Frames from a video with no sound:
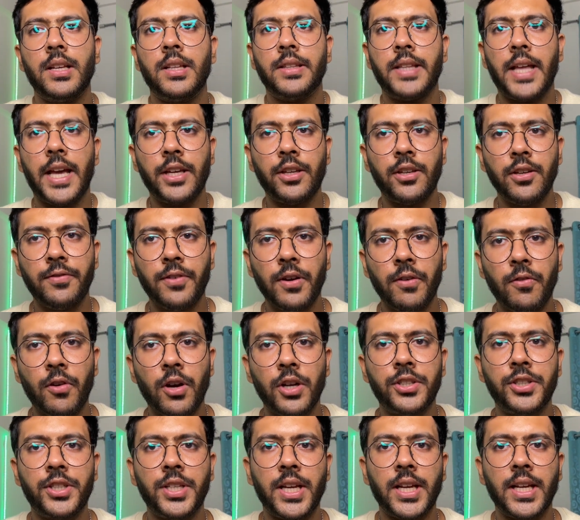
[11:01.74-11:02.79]
Thank you for
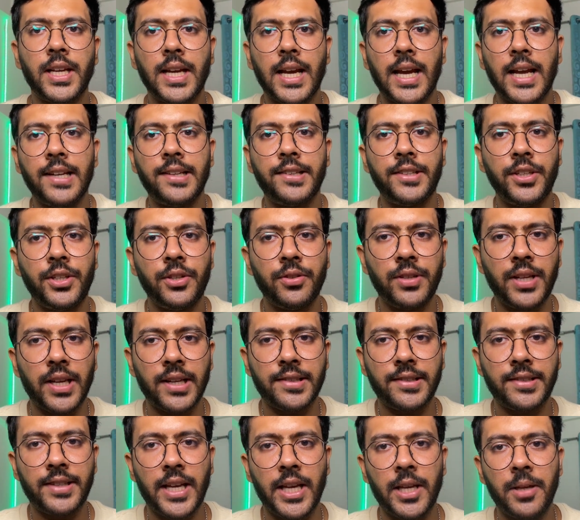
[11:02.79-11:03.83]
watching and see you
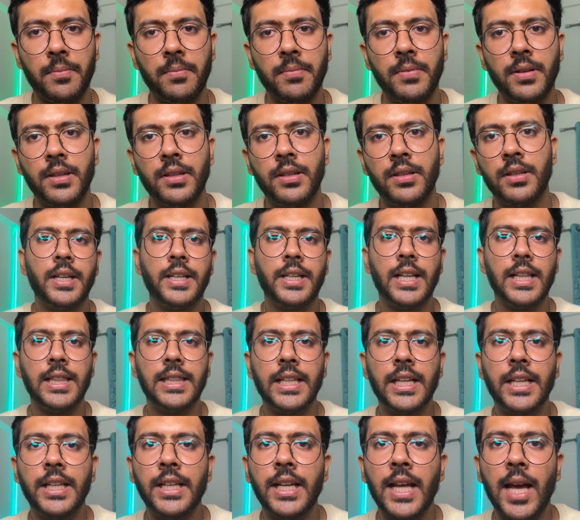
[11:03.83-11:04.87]
next time. Till
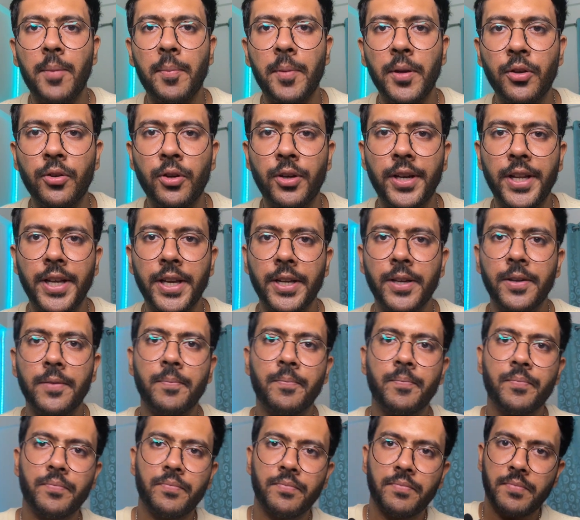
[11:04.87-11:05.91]
then, happy coding.
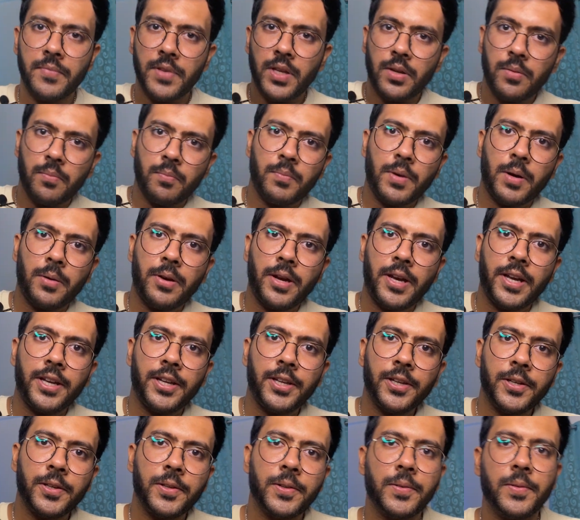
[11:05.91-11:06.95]
Bye
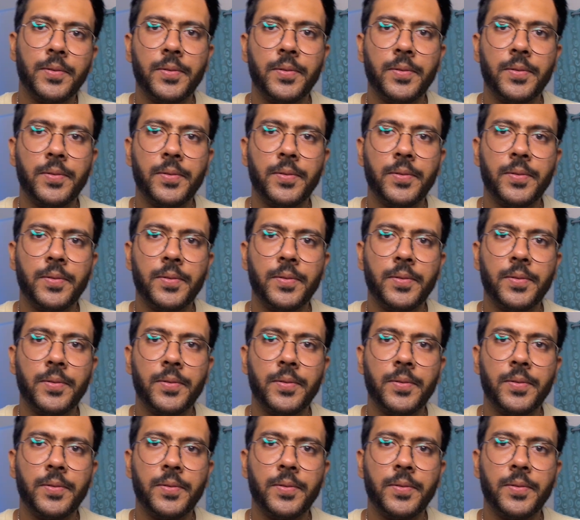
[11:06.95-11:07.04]
bye.